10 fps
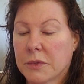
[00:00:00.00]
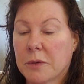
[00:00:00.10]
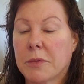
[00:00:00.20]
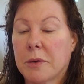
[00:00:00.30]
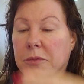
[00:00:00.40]

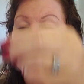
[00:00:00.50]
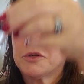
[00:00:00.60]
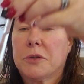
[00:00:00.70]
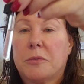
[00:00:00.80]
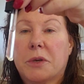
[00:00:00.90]
sometimes
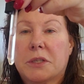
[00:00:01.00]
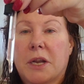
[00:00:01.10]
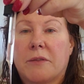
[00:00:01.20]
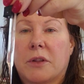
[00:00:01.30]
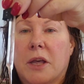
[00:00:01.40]
two, because
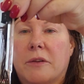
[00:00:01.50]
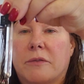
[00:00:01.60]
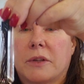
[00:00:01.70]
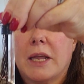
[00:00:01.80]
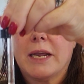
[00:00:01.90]
I have a lot
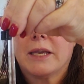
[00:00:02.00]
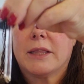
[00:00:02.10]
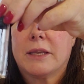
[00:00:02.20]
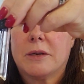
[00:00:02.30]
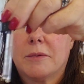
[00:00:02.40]
of length
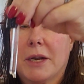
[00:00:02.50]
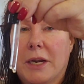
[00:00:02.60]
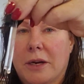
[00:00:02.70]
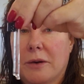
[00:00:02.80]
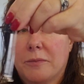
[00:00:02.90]
in my
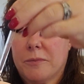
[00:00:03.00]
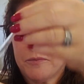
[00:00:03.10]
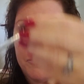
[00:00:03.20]
hair.